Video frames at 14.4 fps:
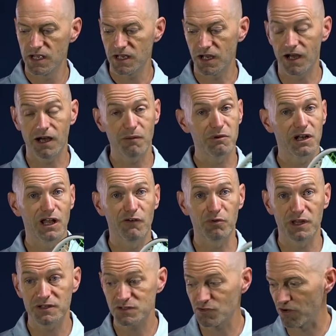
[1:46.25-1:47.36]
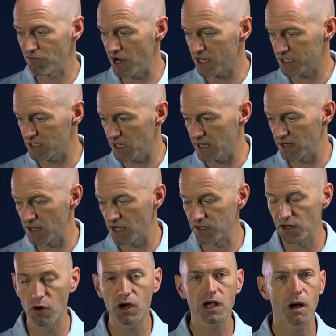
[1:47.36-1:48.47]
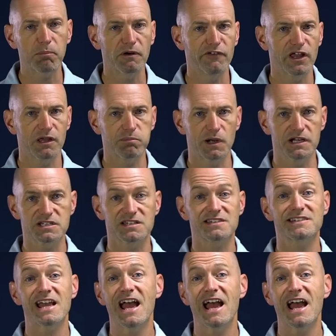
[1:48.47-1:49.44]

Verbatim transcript: Uh, I'm in love with it. It's a great racket. And uh, I know a couple of other playtesters,